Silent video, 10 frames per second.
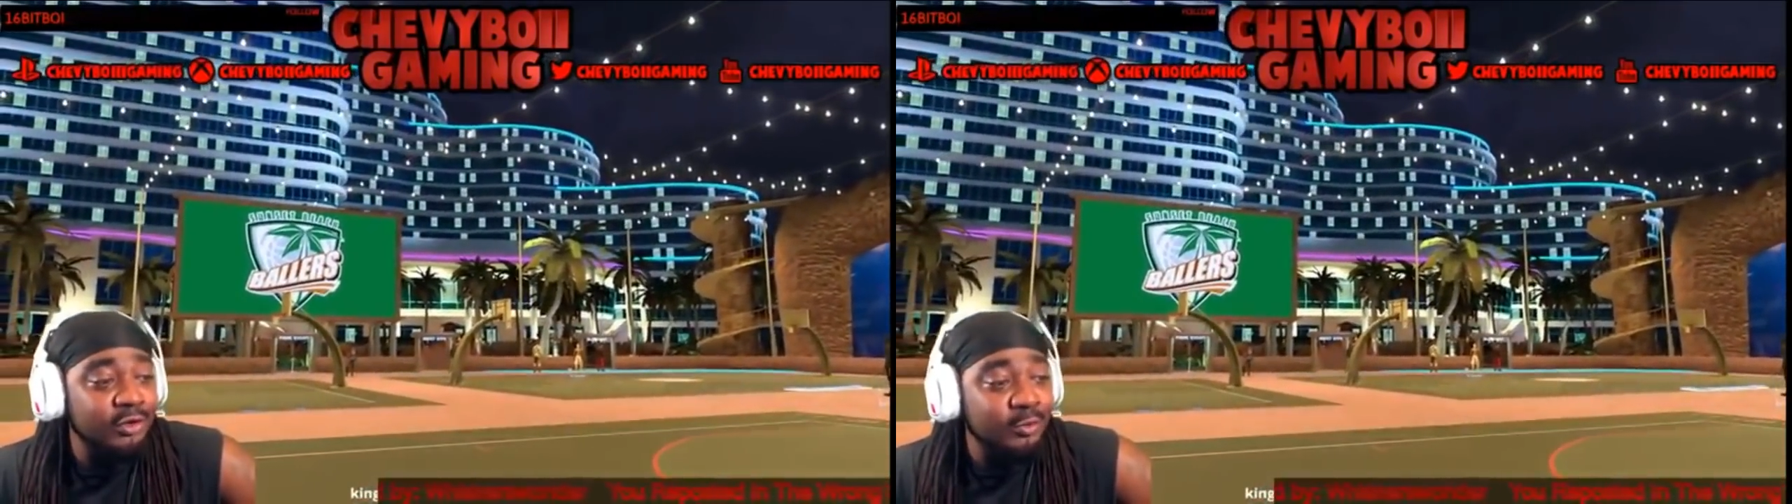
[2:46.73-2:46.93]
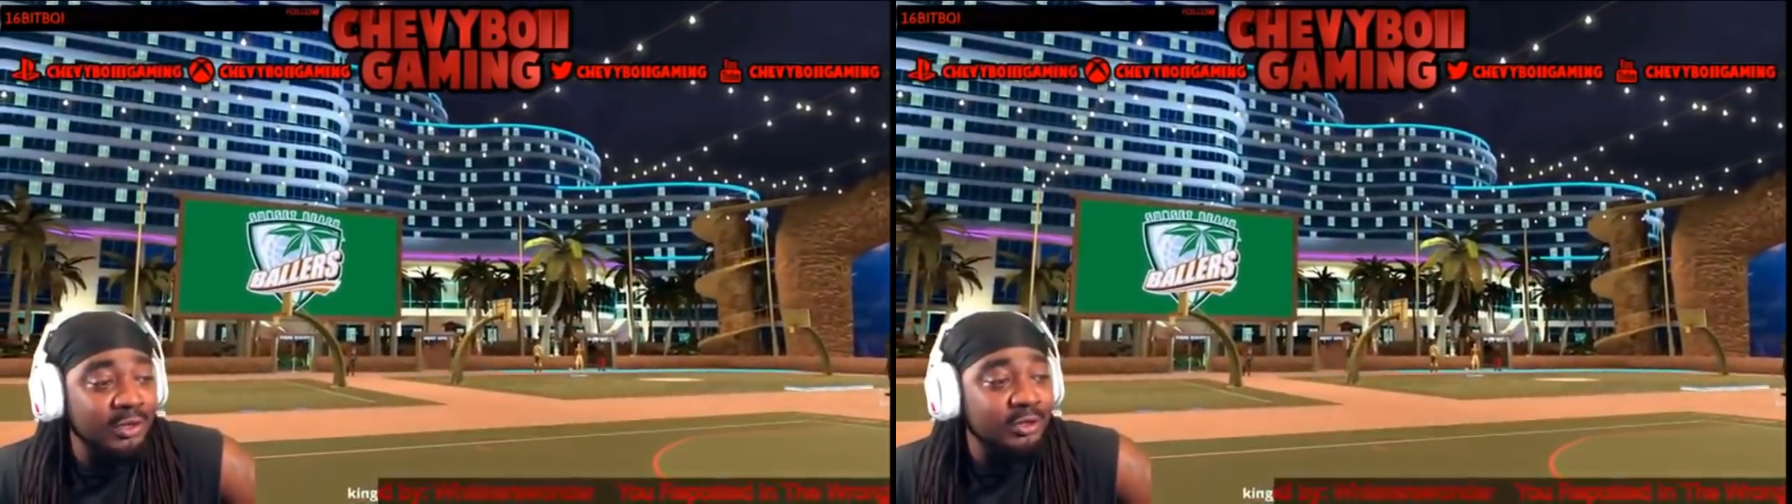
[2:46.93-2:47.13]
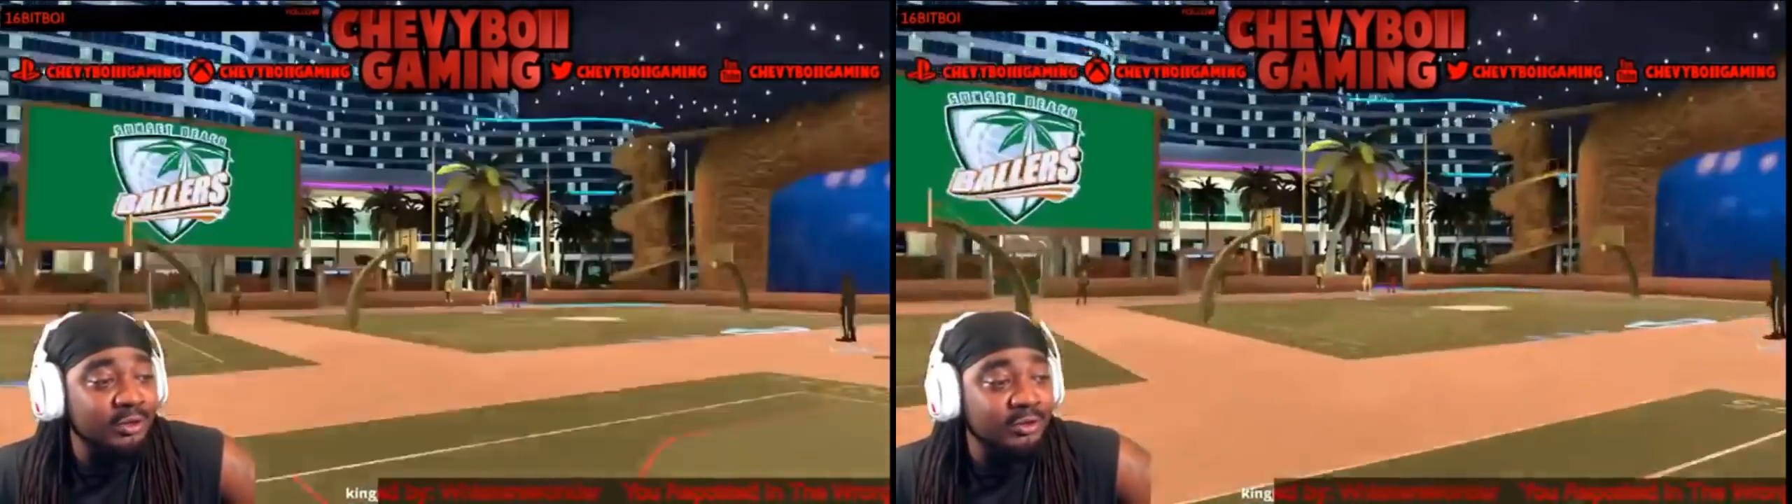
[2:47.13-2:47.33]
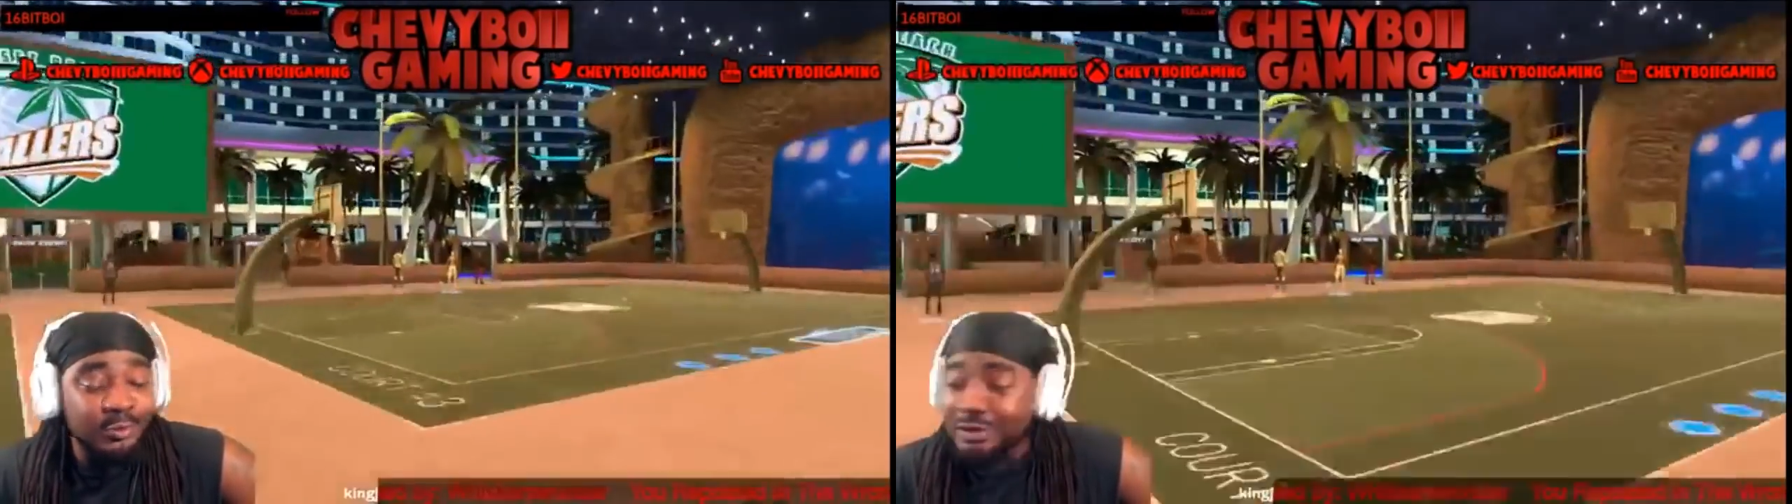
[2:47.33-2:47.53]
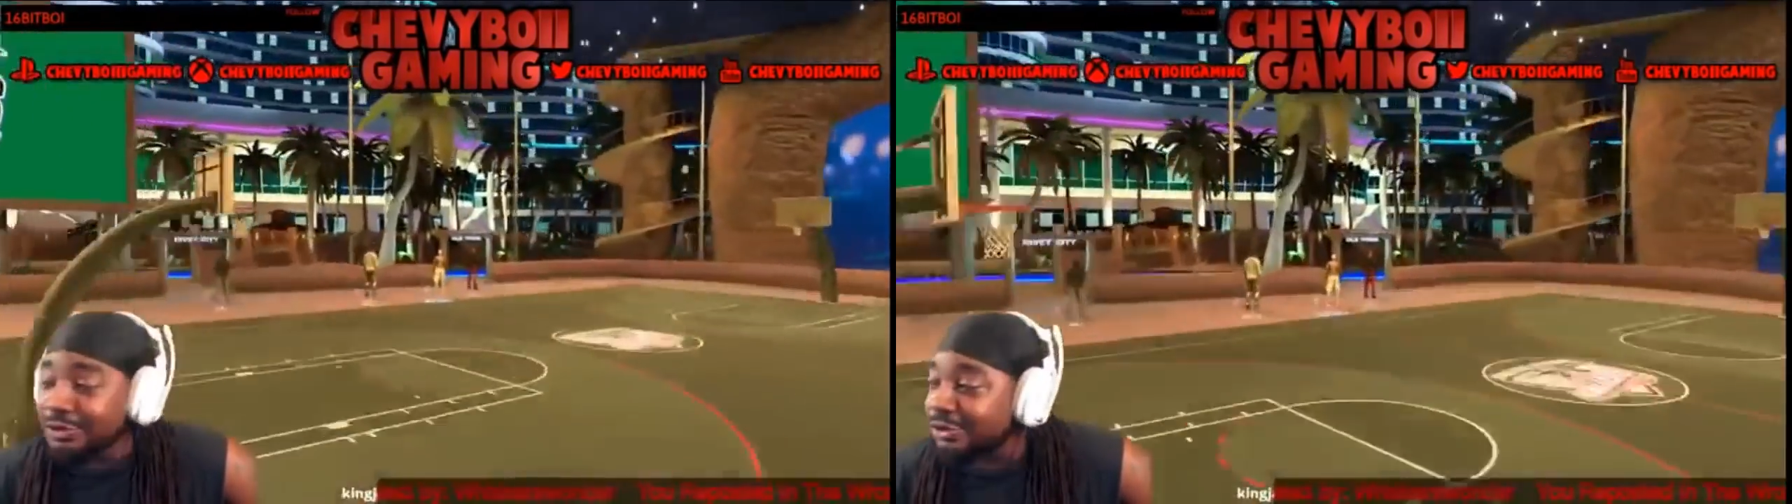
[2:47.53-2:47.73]
Whiskers
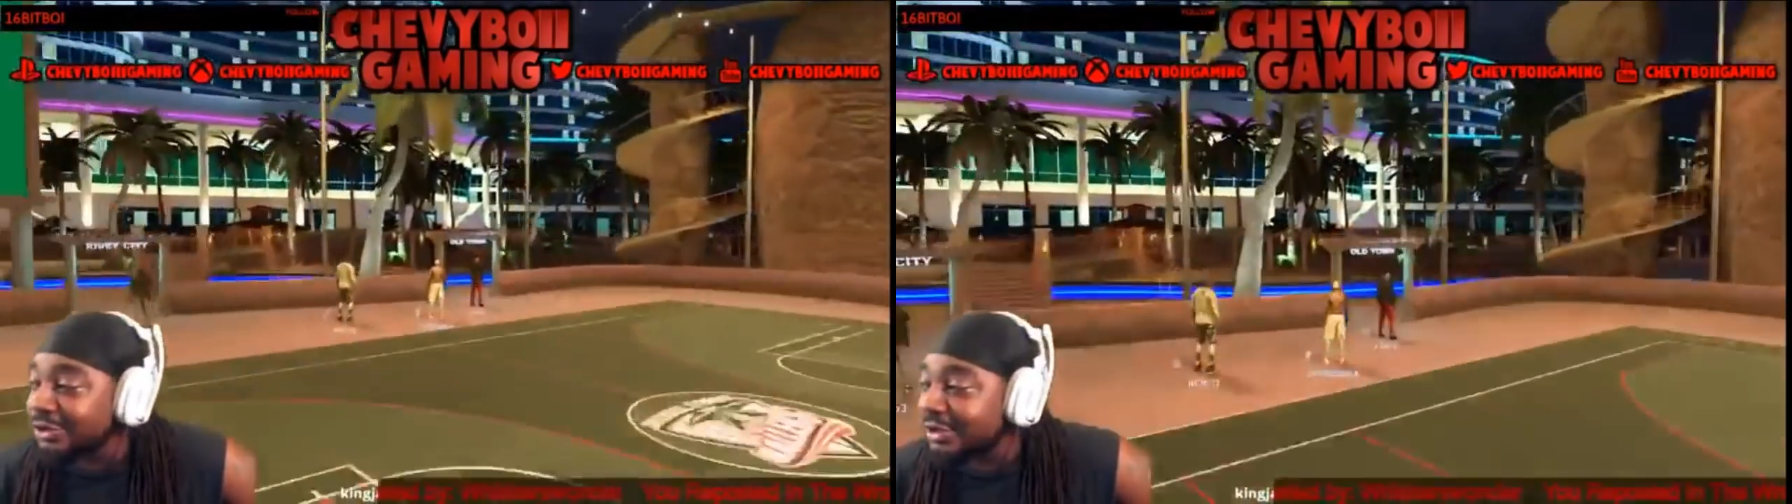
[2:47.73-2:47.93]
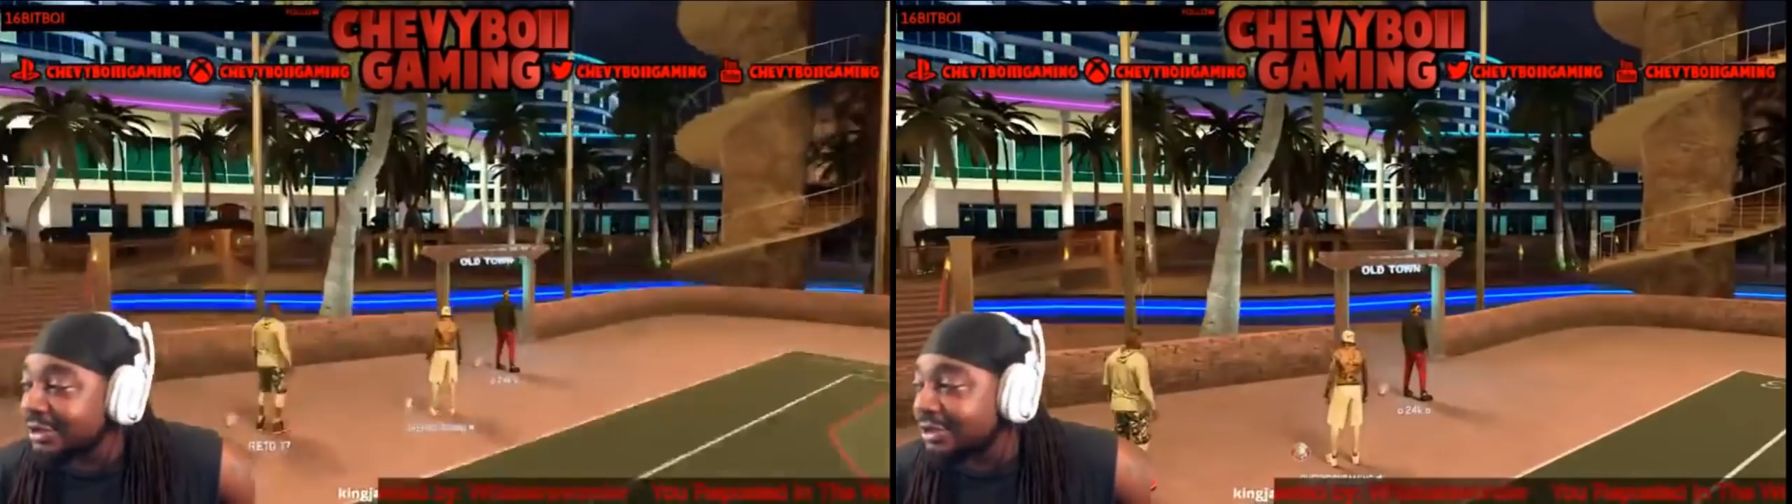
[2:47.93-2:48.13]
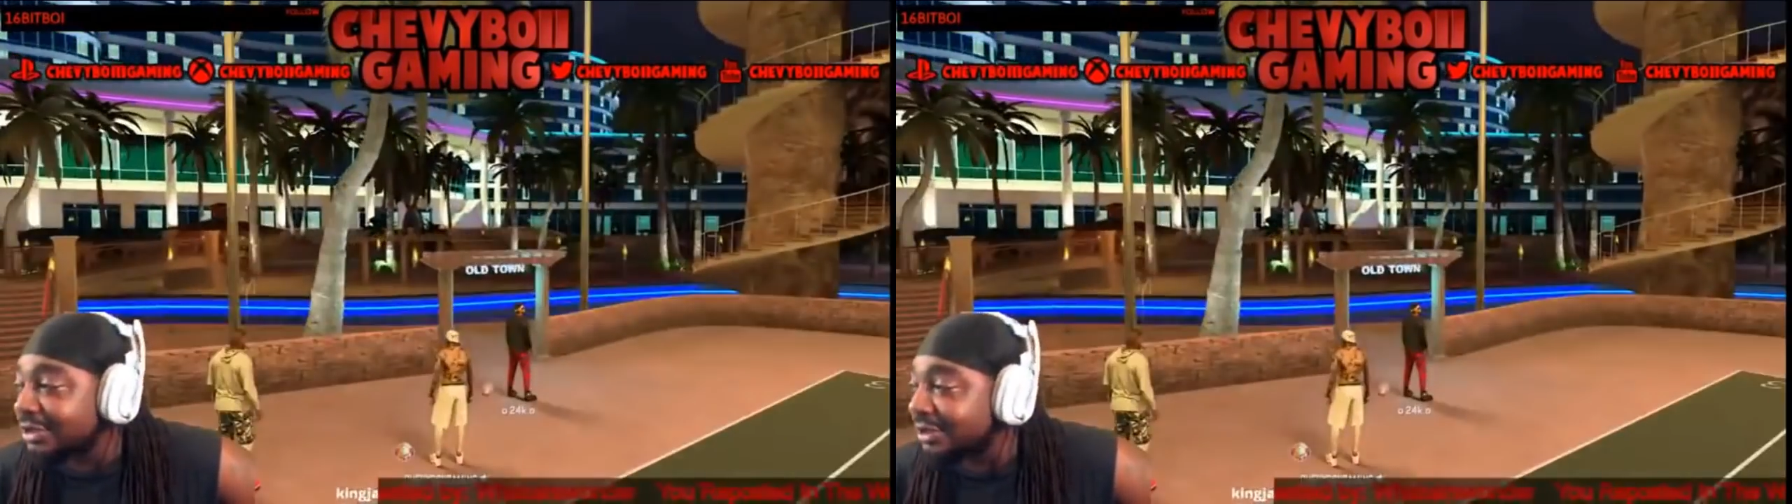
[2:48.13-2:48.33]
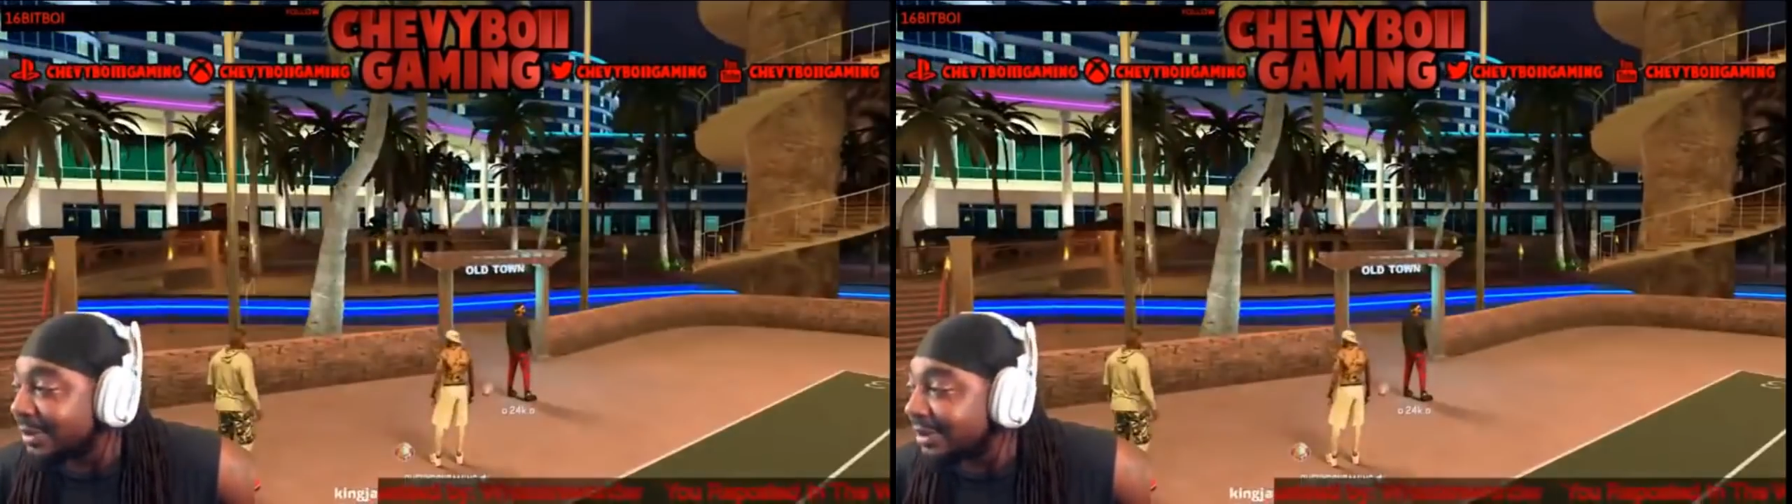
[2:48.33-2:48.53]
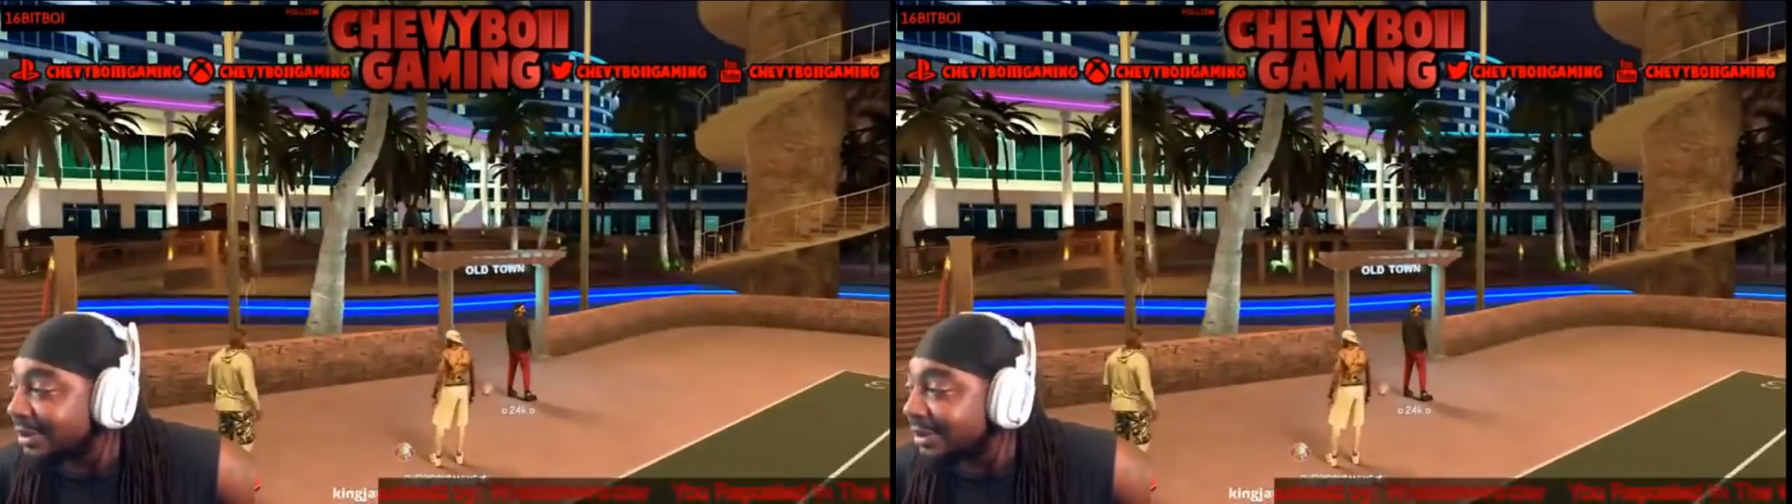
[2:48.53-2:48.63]
Wonder, get that nigga up out of here,